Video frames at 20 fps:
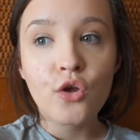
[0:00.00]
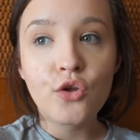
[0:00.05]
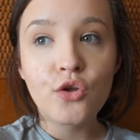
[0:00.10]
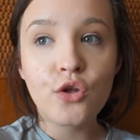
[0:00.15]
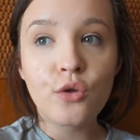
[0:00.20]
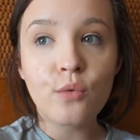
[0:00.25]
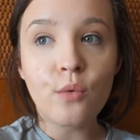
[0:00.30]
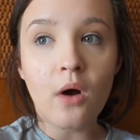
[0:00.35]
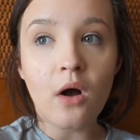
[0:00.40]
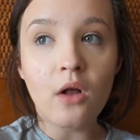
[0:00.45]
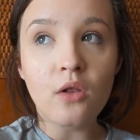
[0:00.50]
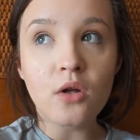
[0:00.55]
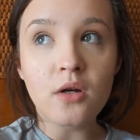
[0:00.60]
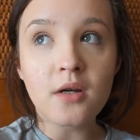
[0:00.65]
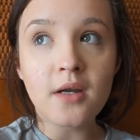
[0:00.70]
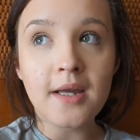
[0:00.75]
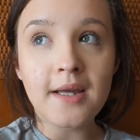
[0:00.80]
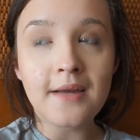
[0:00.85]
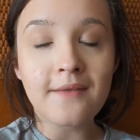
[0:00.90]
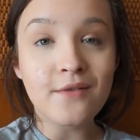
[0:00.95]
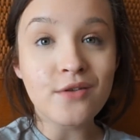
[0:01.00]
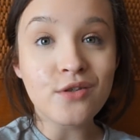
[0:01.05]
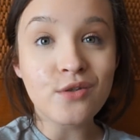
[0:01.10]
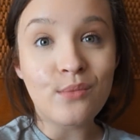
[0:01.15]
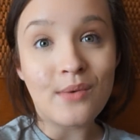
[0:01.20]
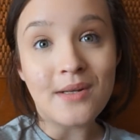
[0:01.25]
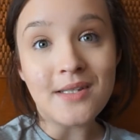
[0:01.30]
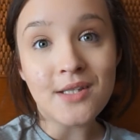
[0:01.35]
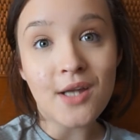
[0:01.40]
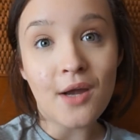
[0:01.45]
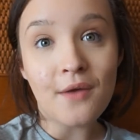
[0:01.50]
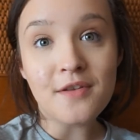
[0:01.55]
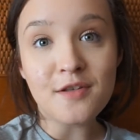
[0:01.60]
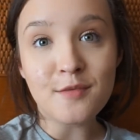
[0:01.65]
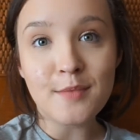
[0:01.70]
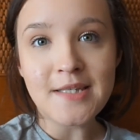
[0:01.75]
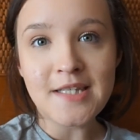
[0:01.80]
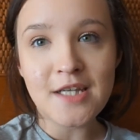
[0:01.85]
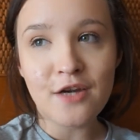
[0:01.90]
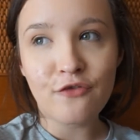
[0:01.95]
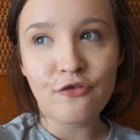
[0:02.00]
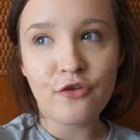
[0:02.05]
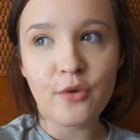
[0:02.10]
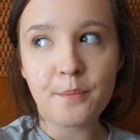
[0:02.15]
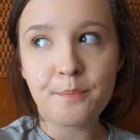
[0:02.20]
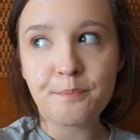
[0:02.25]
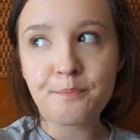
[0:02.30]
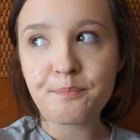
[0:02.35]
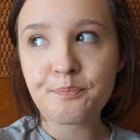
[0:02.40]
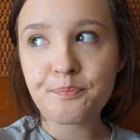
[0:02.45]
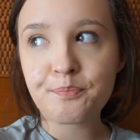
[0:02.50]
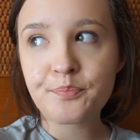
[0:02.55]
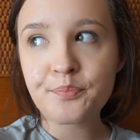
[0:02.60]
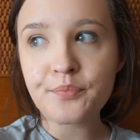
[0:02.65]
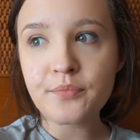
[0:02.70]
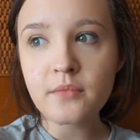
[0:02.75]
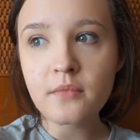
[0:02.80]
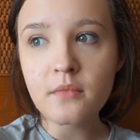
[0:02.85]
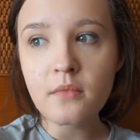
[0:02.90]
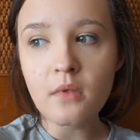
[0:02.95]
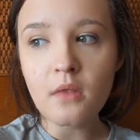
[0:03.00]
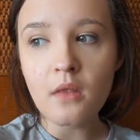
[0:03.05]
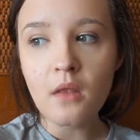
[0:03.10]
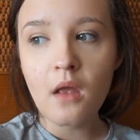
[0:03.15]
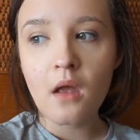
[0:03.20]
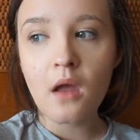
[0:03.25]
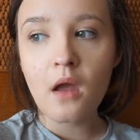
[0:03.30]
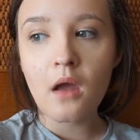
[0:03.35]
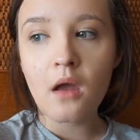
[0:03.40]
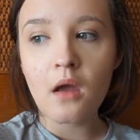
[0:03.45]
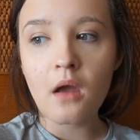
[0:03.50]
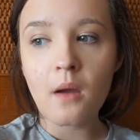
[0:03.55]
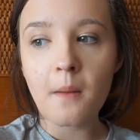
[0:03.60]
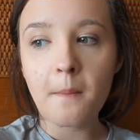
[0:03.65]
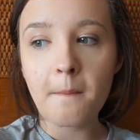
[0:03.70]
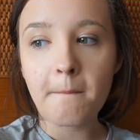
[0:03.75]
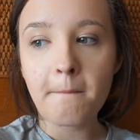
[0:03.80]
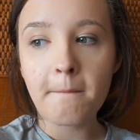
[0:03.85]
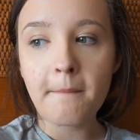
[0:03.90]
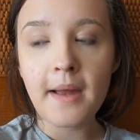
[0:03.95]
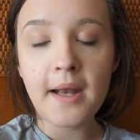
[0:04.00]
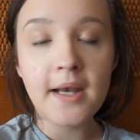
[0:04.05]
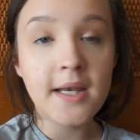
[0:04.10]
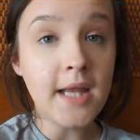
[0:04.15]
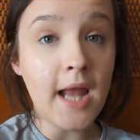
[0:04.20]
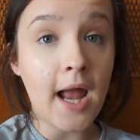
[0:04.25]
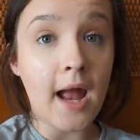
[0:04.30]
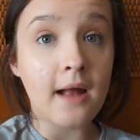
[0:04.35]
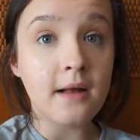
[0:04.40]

you are looking for somewhere to go. It's a bit different. And yeah.